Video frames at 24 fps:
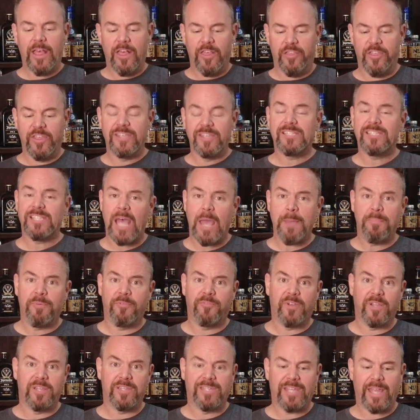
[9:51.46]
This type
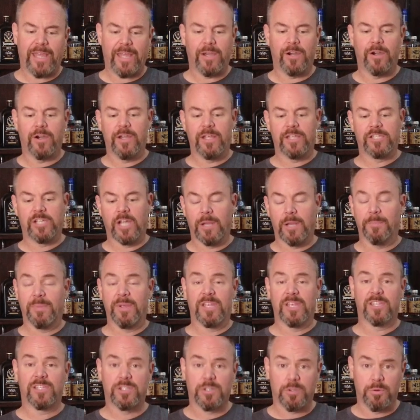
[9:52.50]
of container is going to
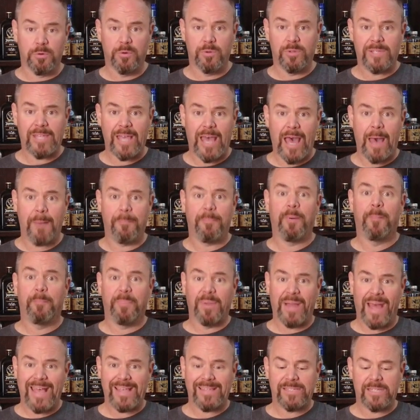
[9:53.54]
be a screw top
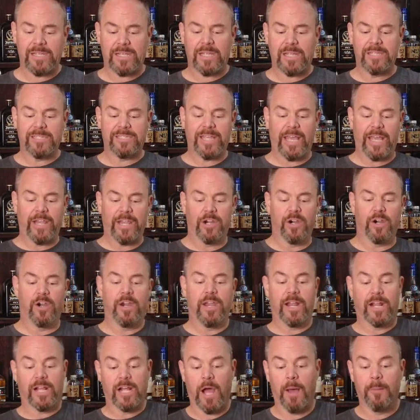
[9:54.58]
plastic container.
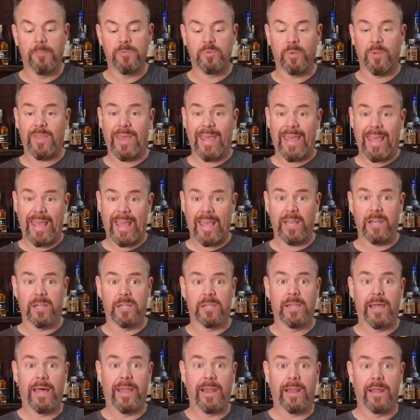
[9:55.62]
It comes with a
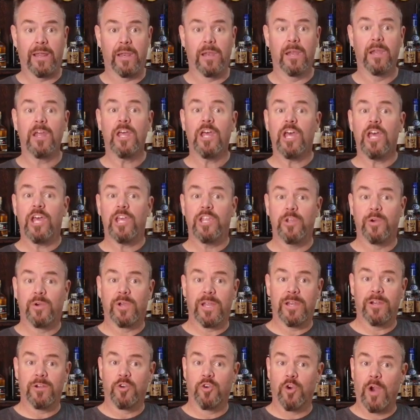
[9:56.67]
handle on it. You
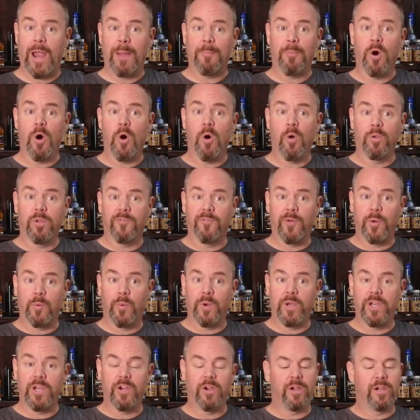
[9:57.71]
can grab a hold of it
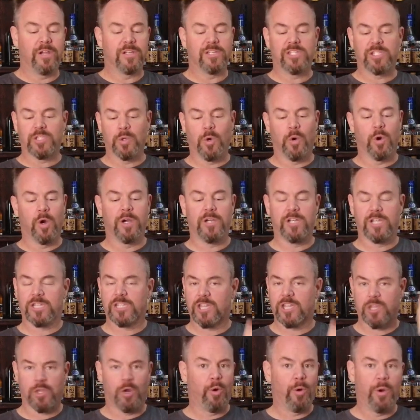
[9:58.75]
when you're in the store and
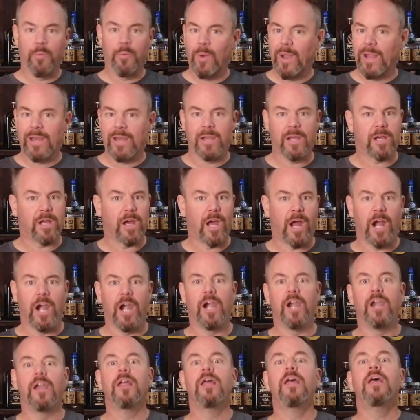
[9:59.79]
just throw it right in the
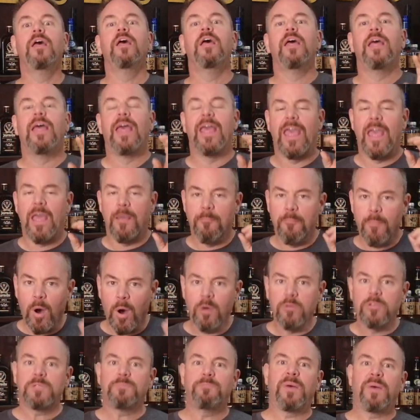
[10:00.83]
cart.
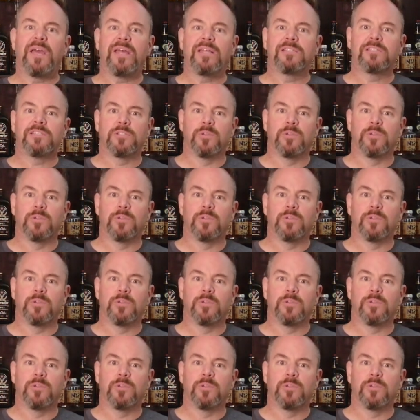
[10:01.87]
most paint